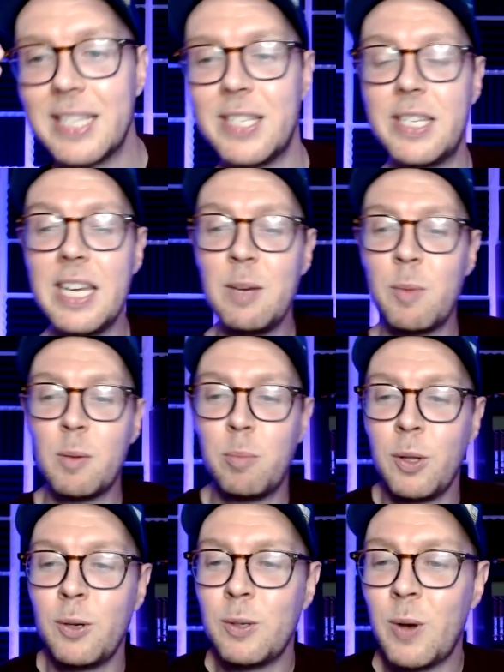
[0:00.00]
Zima
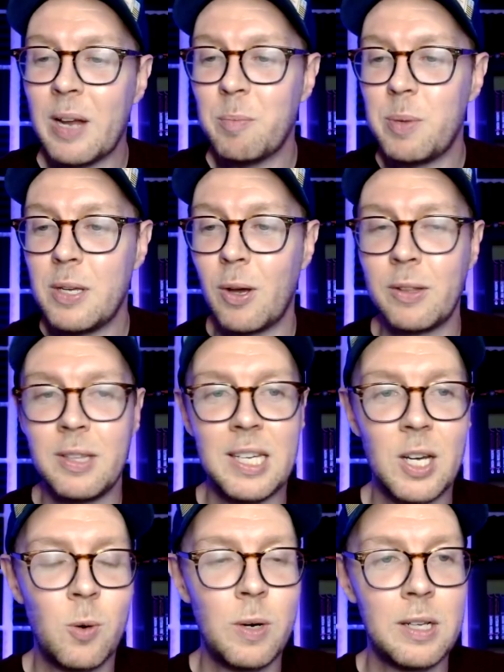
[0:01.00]
Blue and Beyond the
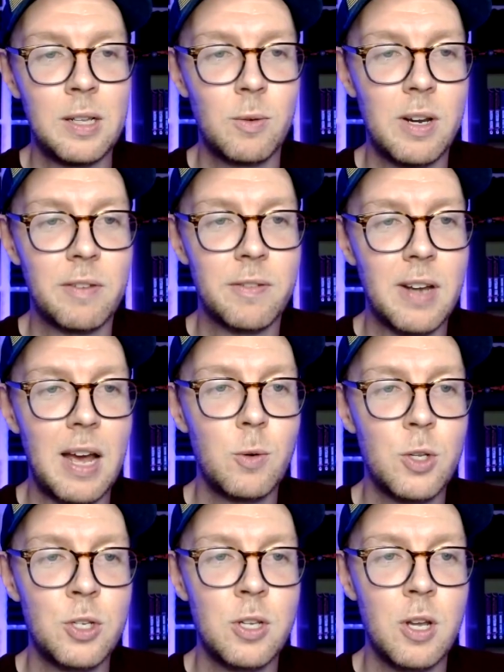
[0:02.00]
Aquila Rift. I
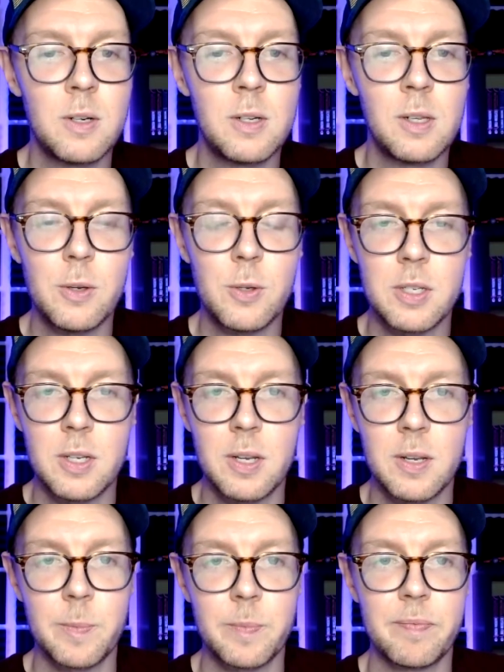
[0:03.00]
was so close.
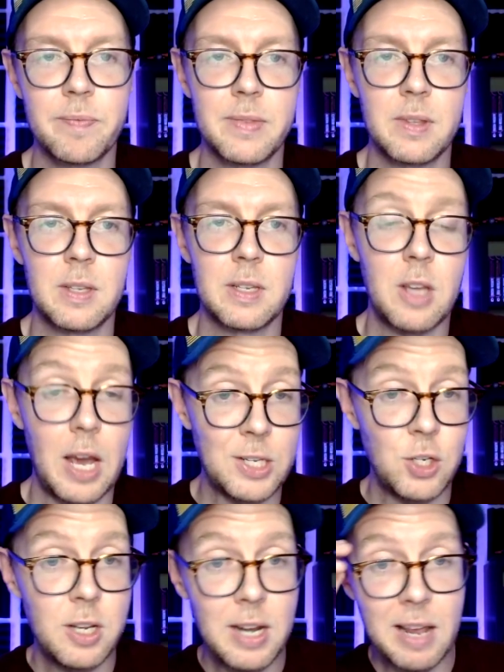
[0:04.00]

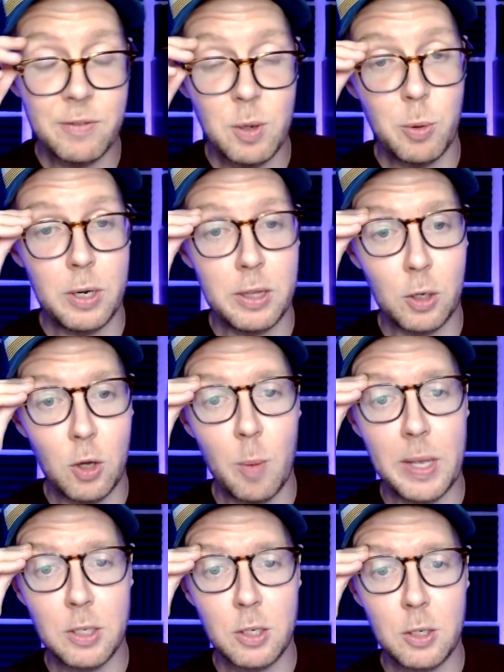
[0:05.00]
Guys, you're gonna have to put in the
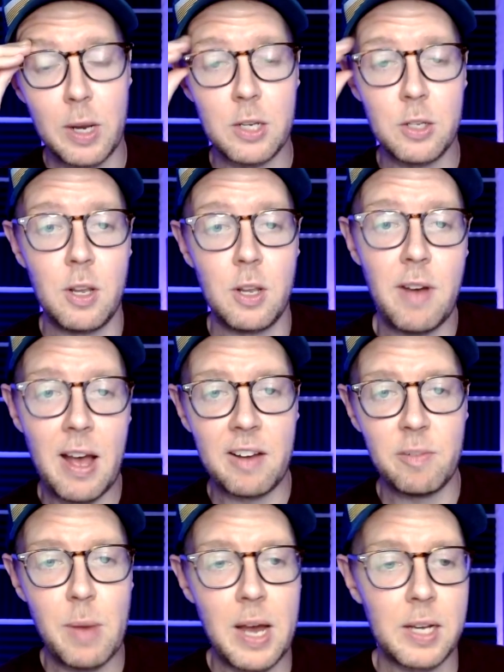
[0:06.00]
comments, do I deserve
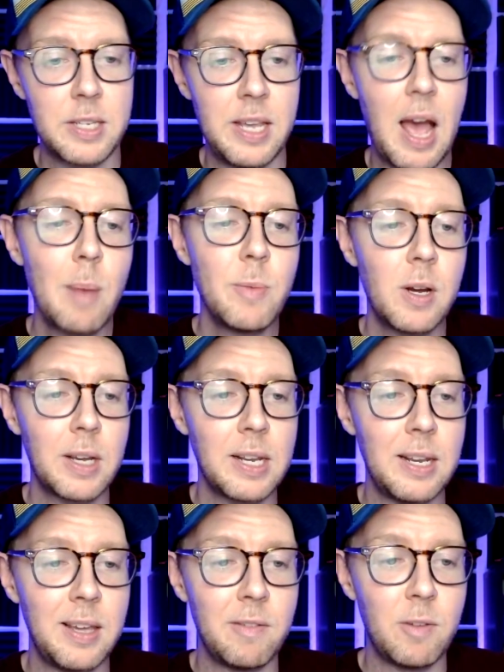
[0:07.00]
half marks here? I'm not
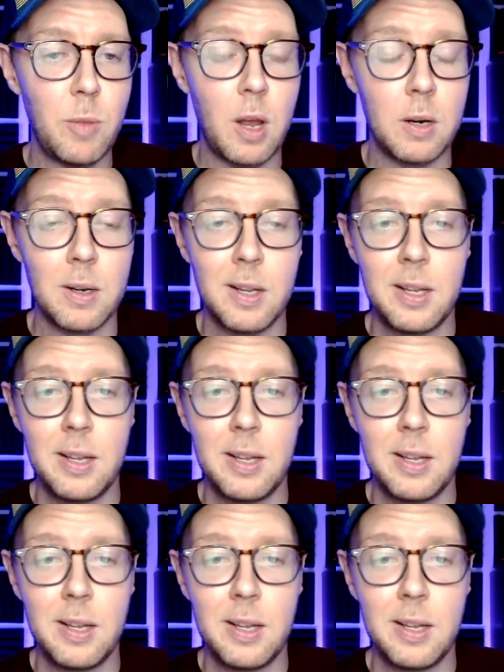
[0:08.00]
gonna give him though.